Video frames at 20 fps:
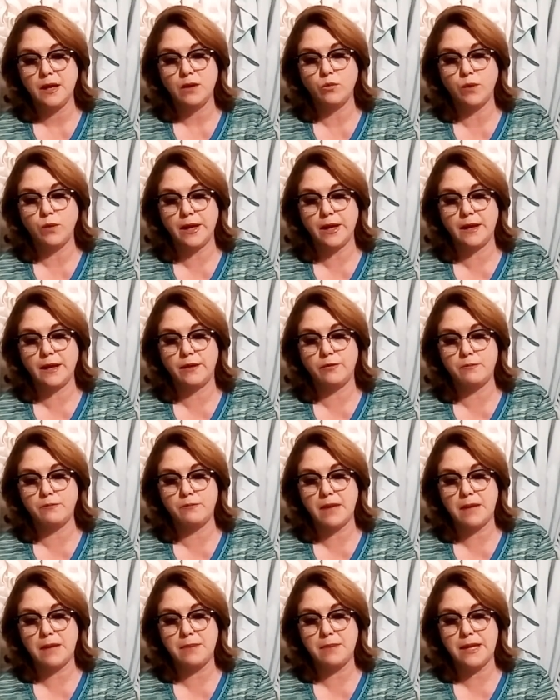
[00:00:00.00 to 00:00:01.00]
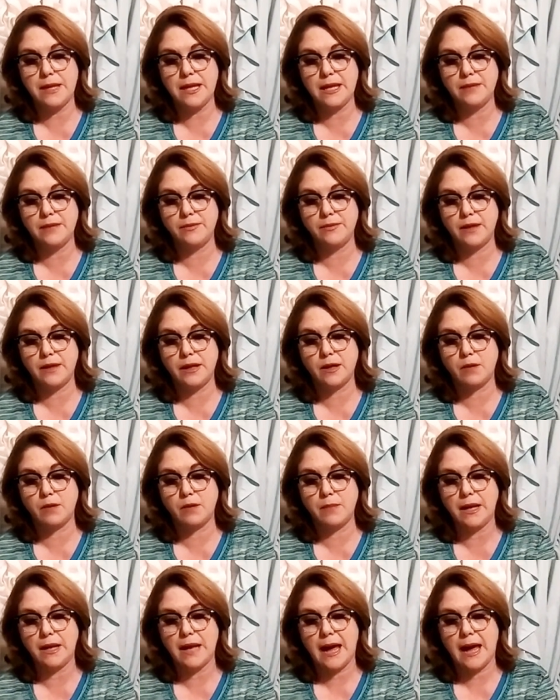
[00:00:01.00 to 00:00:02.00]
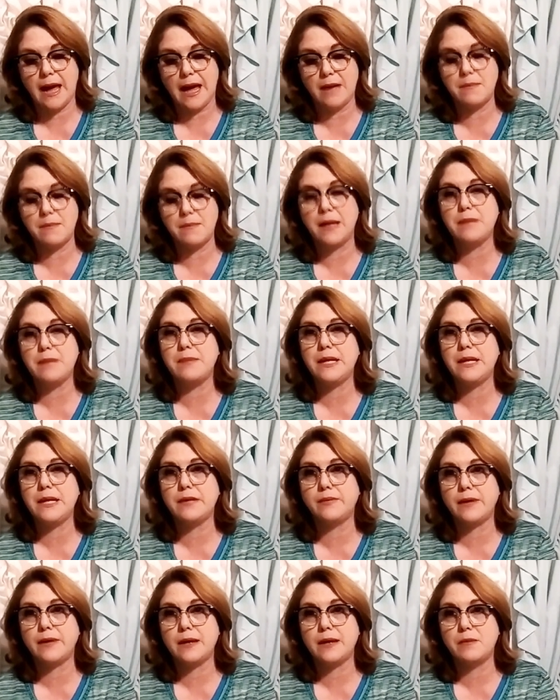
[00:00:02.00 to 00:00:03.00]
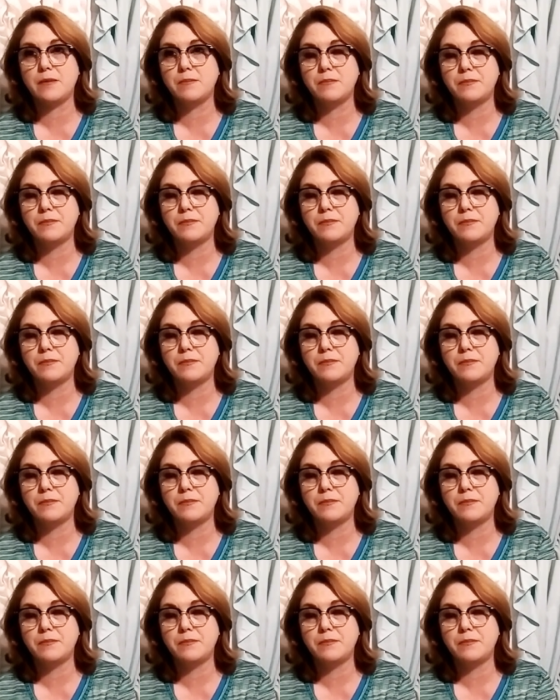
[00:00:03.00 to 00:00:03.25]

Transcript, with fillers: with may be in them and I may be in them.